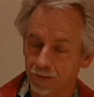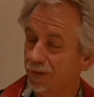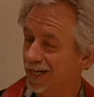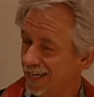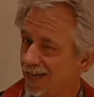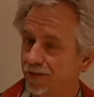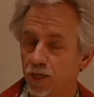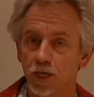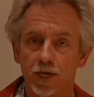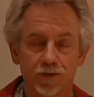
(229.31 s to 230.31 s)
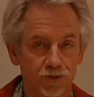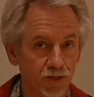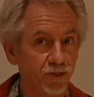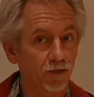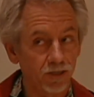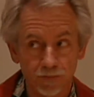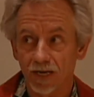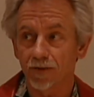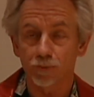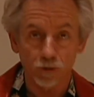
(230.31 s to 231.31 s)
But again, there's a certain
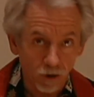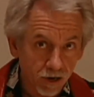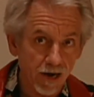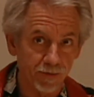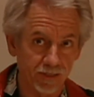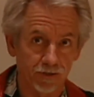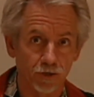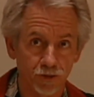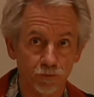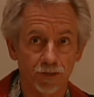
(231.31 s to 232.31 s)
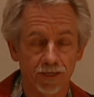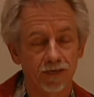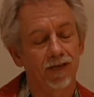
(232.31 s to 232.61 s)
amount of programming that goes with it,